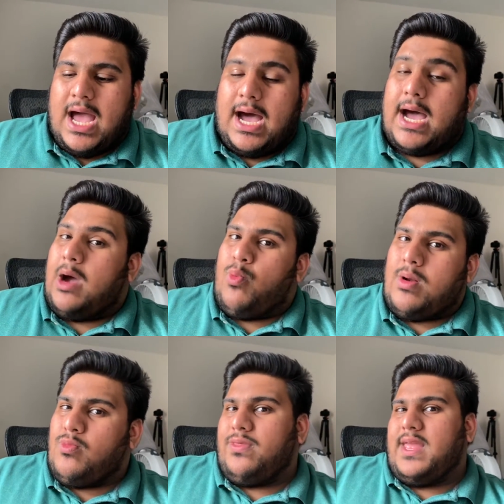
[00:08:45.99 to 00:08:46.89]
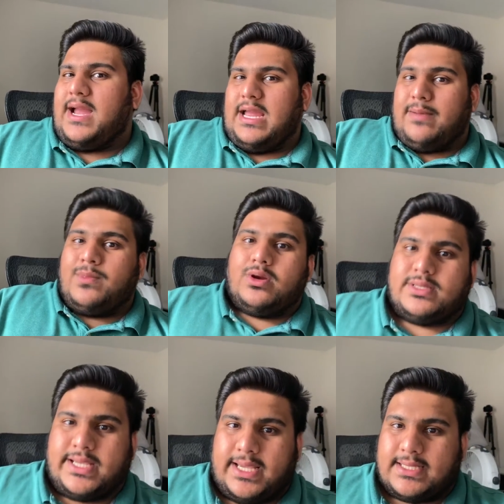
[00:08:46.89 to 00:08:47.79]
One more thing I am
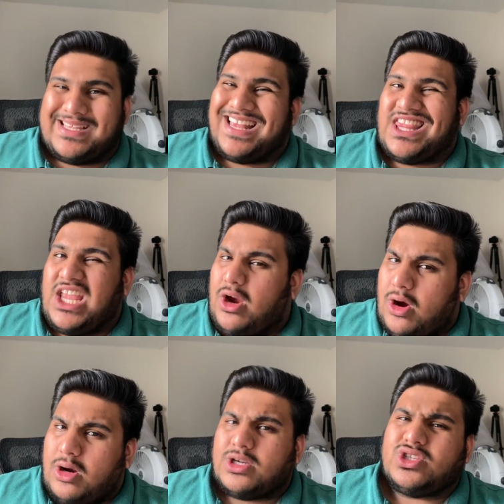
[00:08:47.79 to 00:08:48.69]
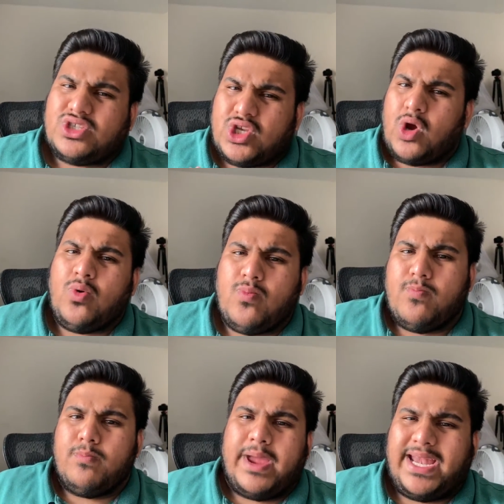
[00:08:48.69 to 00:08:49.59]
noticing is that there are so
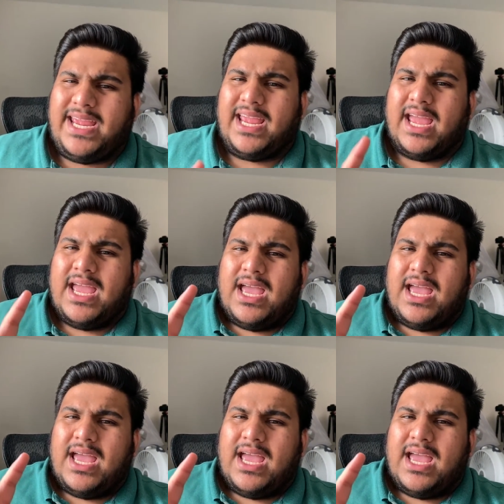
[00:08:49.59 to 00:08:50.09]
many